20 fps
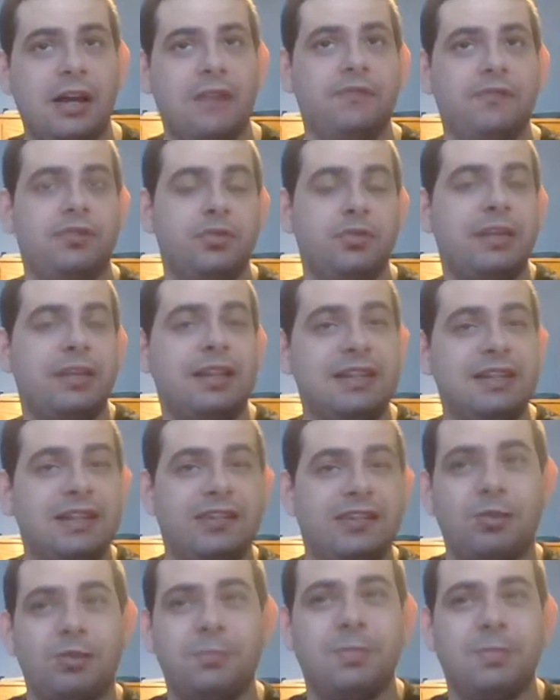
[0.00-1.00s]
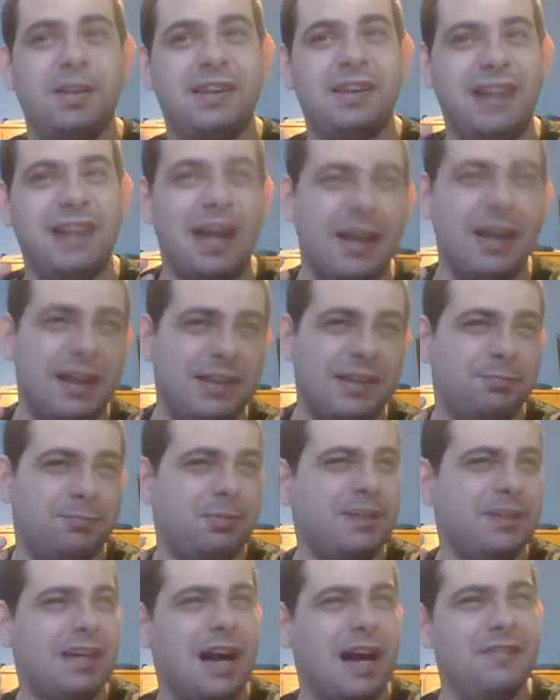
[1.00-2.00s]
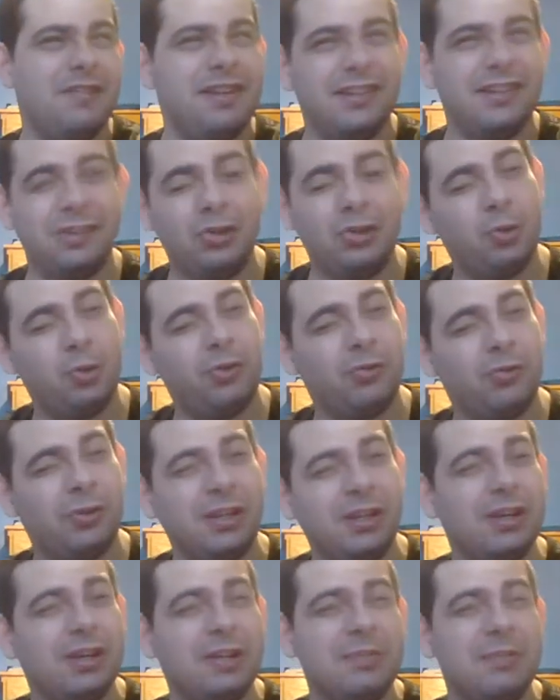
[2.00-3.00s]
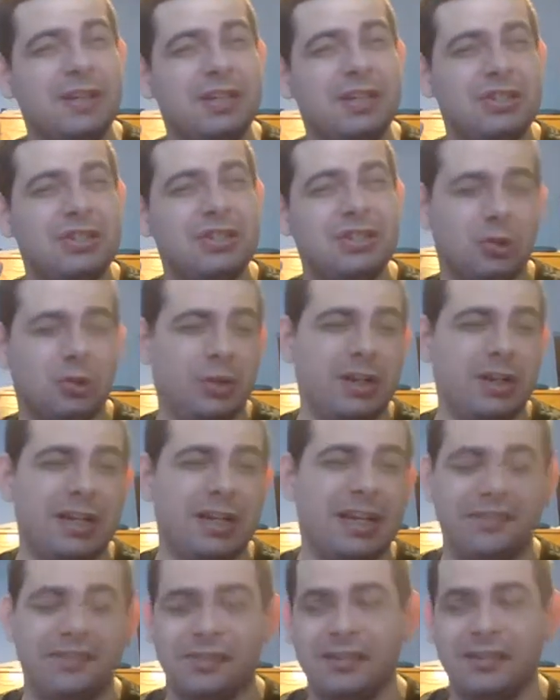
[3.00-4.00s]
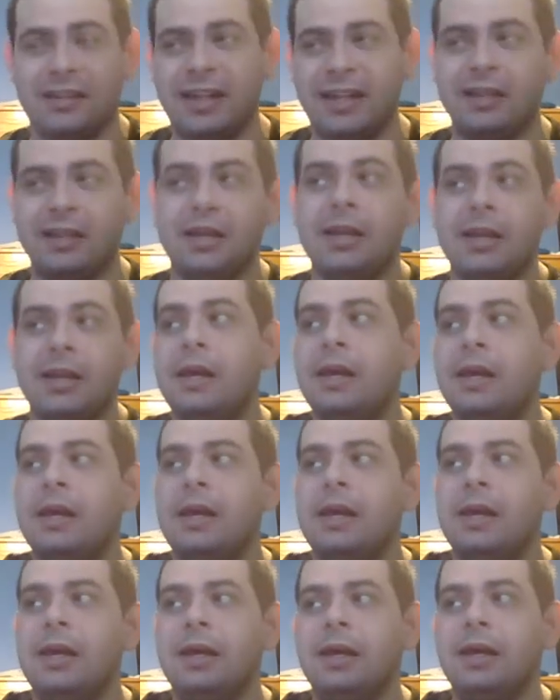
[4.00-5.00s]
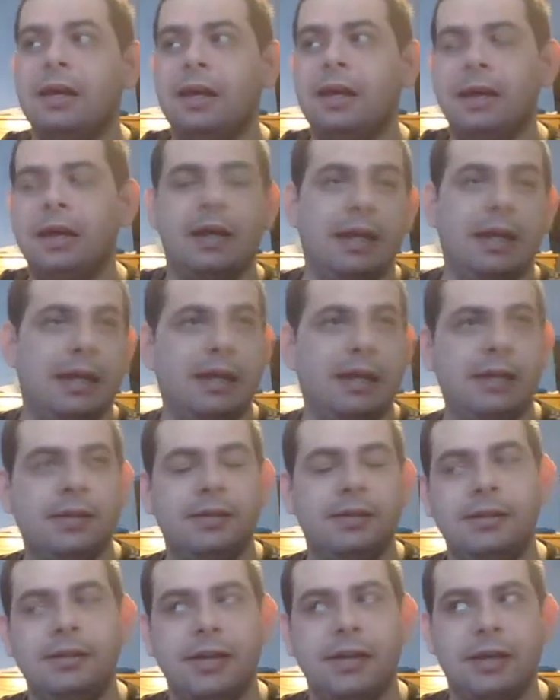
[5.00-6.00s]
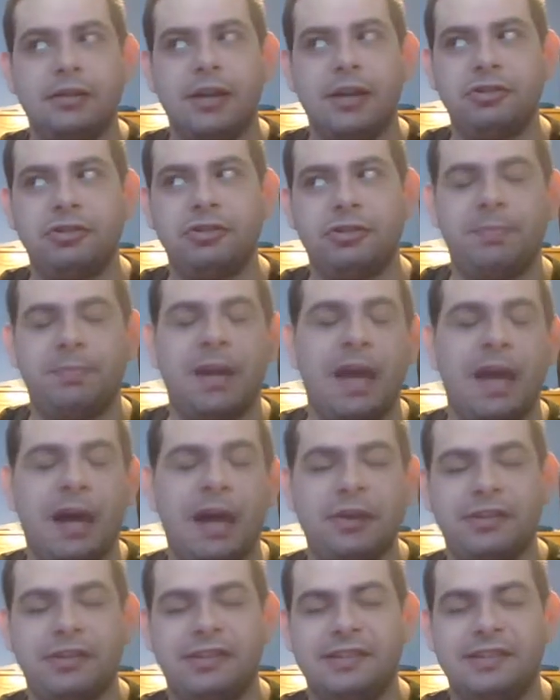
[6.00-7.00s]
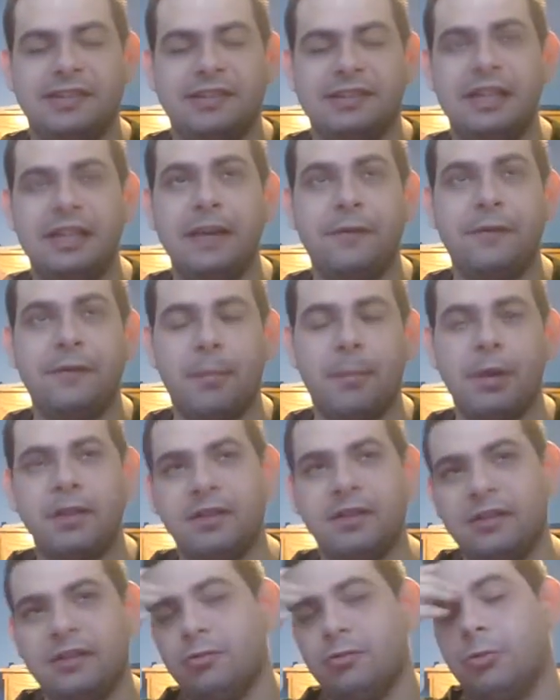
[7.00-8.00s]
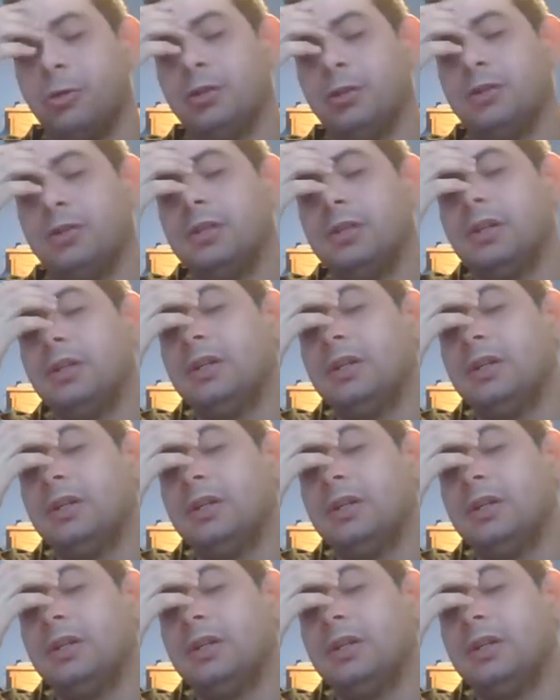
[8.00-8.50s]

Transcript: of doing the Discord. Plus, I, it's pretty obvious no one's really gonna be joining it, so I was like, eh, I, I just I'll just give up on Discord.